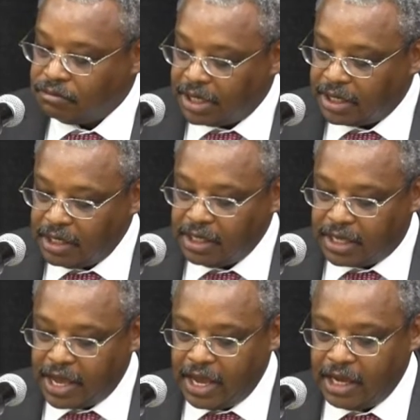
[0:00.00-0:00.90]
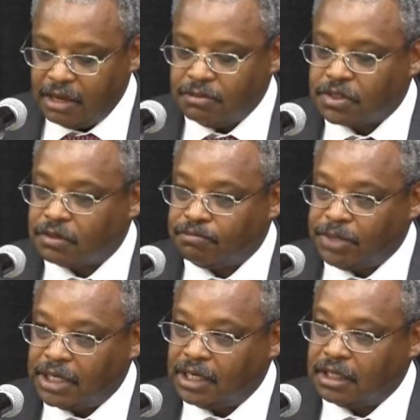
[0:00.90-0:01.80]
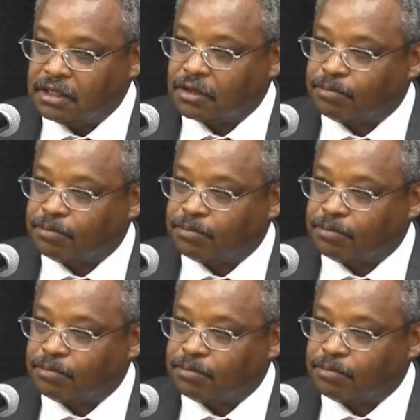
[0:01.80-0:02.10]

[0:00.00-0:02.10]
But he came to be the